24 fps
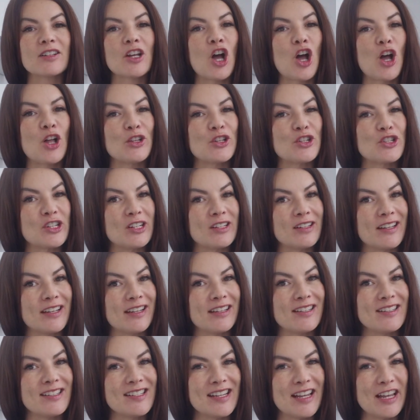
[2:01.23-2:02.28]
collagen
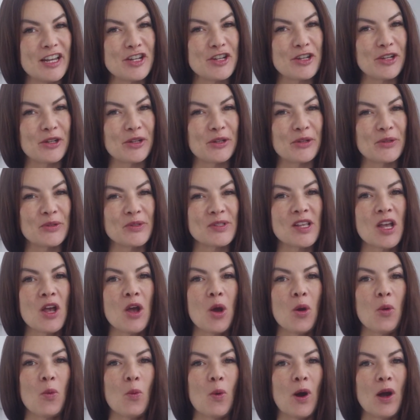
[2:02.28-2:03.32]
continues,
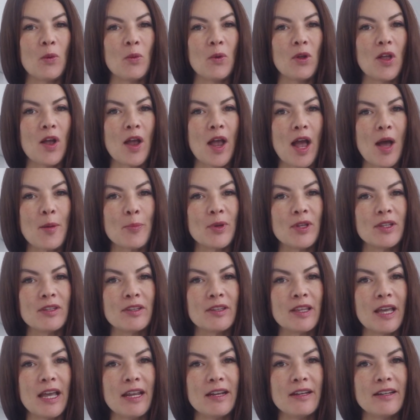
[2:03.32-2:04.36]
what will
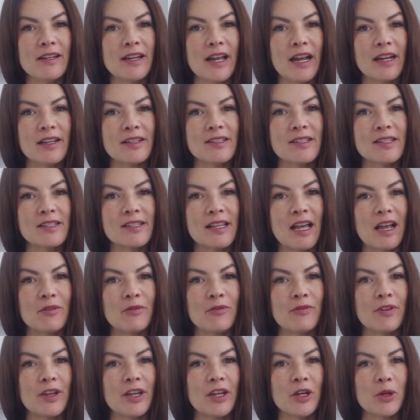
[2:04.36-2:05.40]
happen then next is
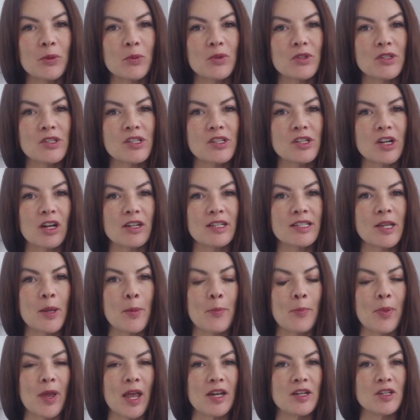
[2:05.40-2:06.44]
that finger will start
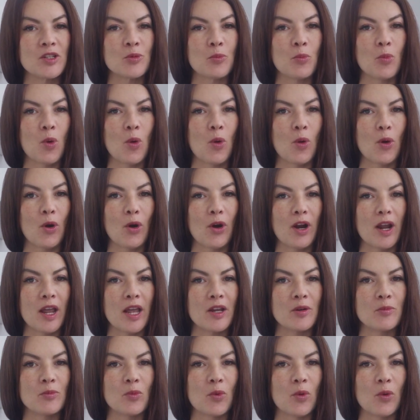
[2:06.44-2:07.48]
to bend more
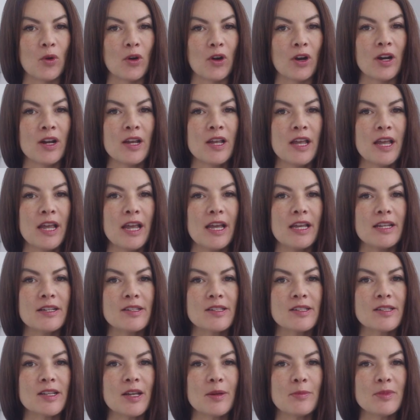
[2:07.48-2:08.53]
and more,
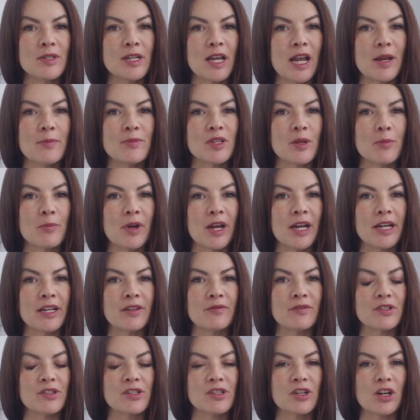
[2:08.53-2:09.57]
and sometimes it might
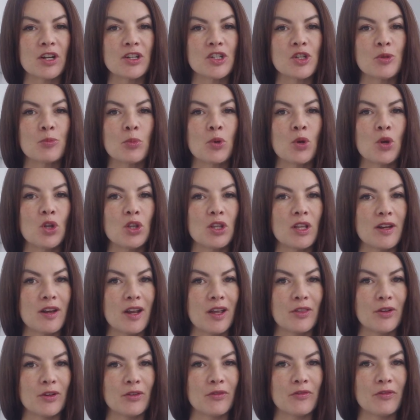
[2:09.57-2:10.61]
even start to pull
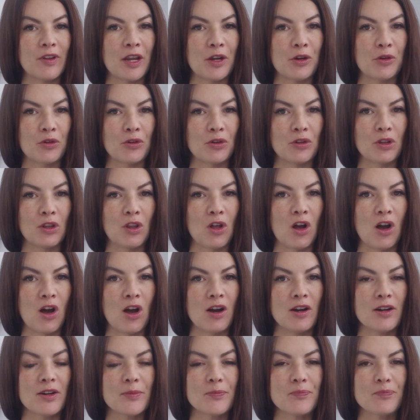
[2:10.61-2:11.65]
another finger
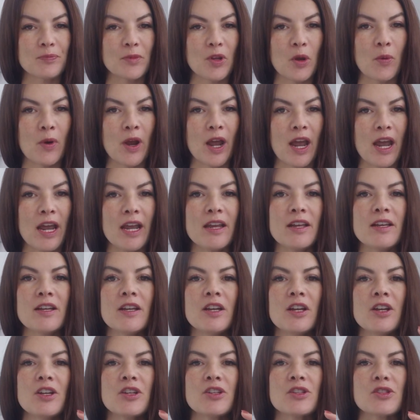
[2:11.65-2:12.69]
along, okay?
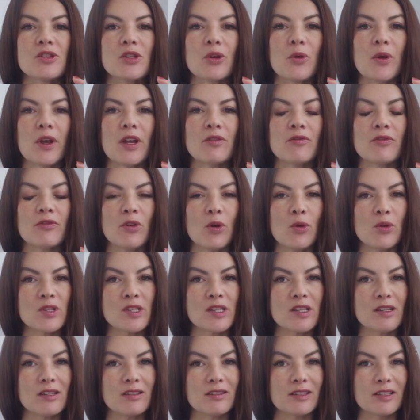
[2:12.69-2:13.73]
So in
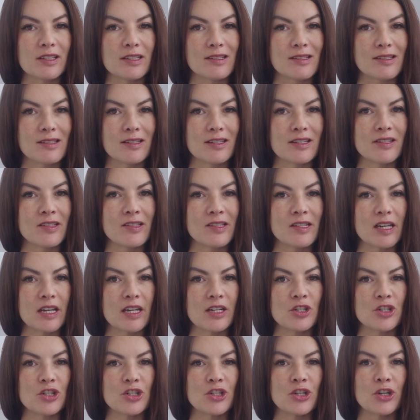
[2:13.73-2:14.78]
folks like this, in a
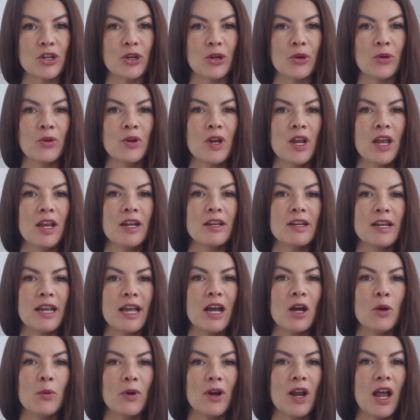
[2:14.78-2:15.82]
stage 2,
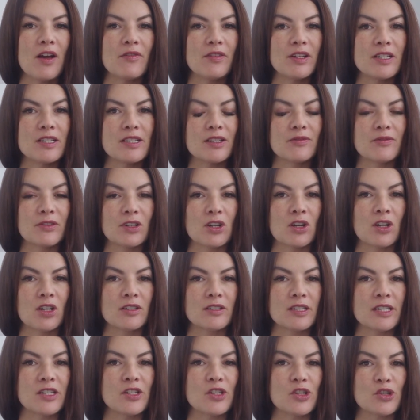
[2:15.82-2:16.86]
now we're having
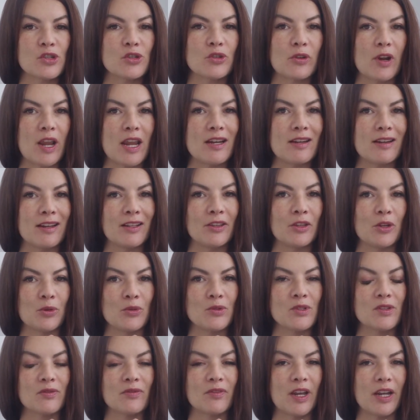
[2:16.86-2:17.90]
difficulty straightening
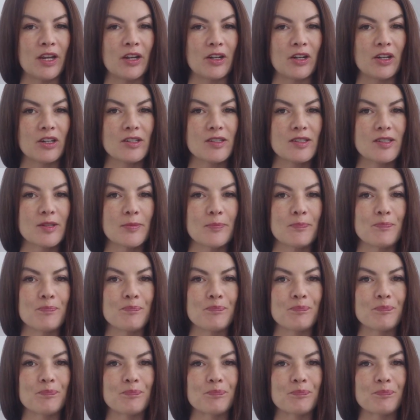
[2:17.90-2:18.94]
those fingers.
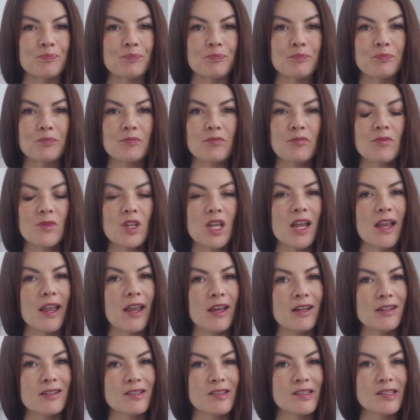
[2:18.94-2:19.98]

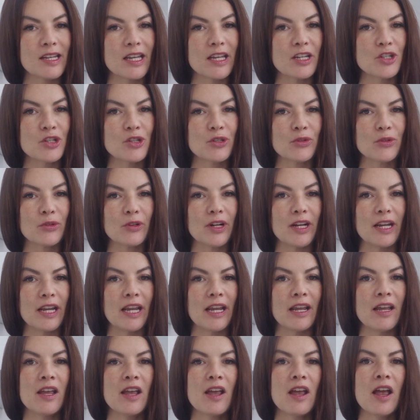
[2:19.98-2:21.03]
In a stage
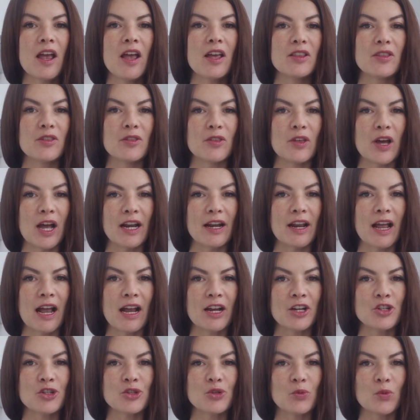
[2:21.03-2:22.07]
3, that
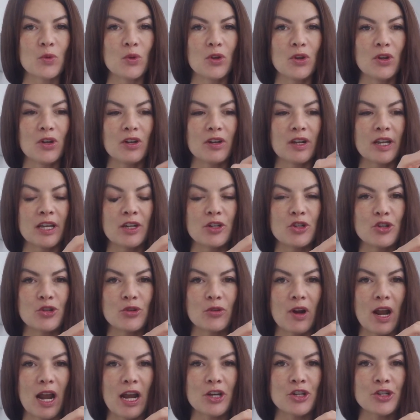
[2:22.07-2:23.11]
actual
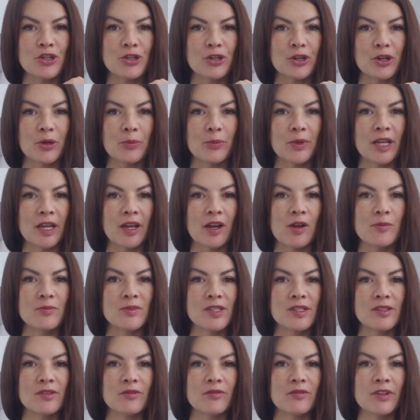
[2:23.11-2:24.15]
contracture
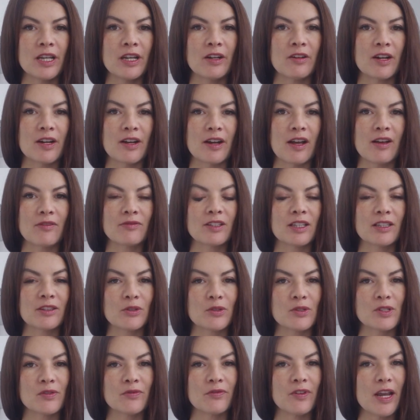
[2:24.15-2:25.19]
becomes severe enough
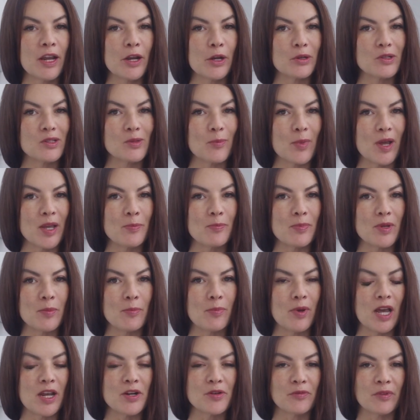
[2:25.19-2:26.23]
that those fingers might
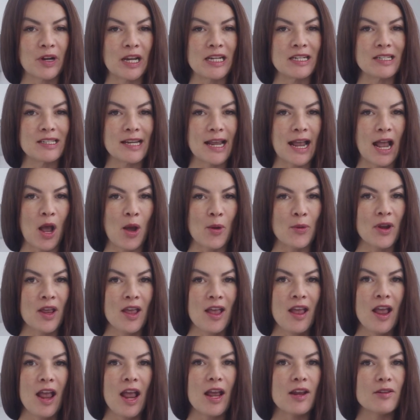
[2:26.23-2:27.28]
be bent right down,
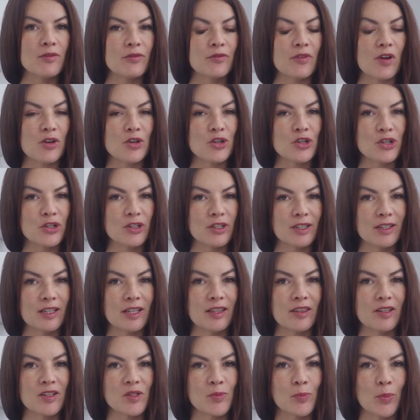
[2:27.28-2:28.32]
and
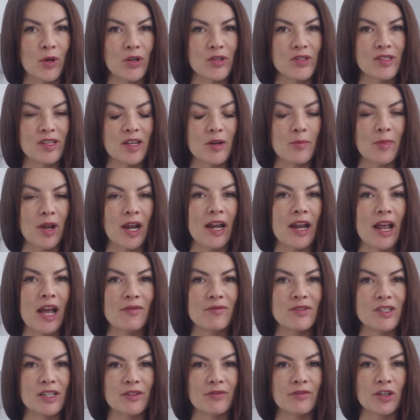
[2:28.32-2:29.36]
functionally this person might
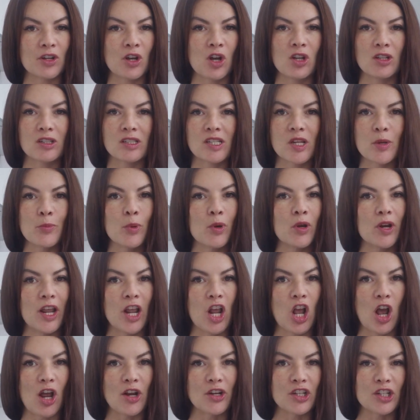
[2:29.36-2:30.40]
have difficulty
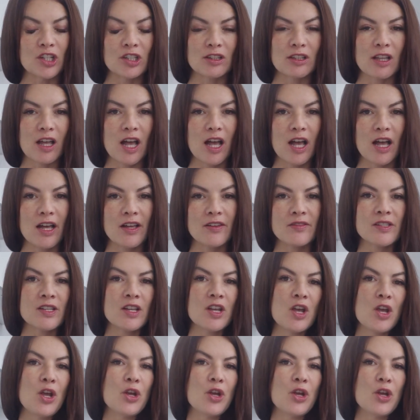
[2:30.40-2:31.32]
putting on gloves,